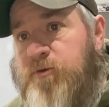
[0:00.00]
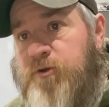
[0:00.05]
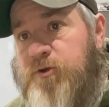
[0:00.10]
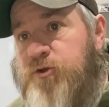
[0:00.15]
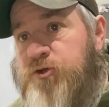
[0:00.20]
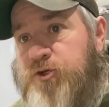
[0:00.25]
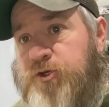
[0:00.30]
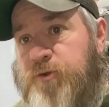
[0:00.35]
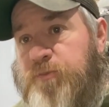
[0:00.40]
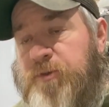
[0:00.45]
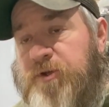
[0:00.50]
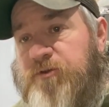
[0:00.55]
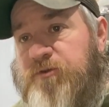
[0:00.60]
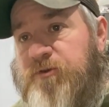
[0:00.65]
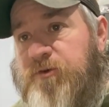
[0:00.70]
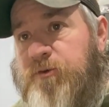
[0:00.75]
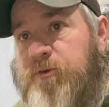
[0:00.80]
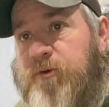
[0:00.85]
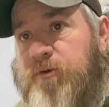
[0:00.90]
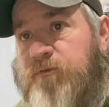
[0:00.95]
you should be
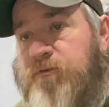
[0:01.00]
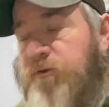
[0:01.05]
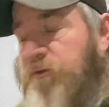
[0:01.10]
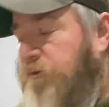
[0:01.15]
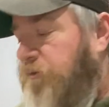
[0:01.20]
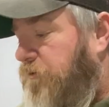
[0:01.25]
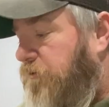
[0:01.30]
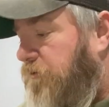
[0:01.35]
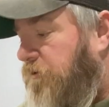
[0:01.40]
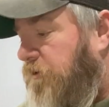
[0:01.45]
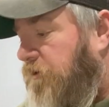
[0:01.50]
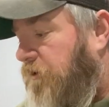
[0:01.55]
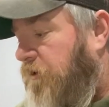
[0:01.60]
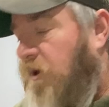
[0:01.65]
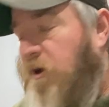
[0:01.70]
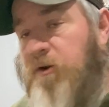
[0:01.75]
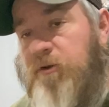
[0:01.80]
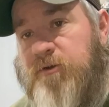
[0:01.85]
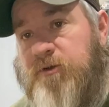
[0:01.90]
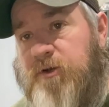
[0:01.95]
storing food
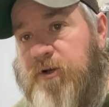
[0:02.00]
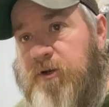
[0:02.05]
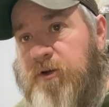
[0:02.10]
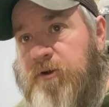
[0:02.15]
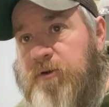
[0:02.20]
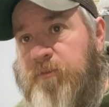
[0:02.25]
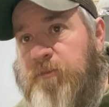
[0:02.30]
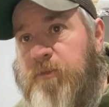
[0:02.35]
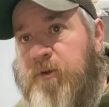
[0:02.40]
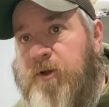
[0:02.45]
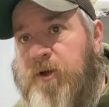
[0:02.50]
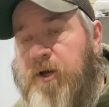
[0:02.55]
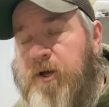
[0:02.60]
long-term,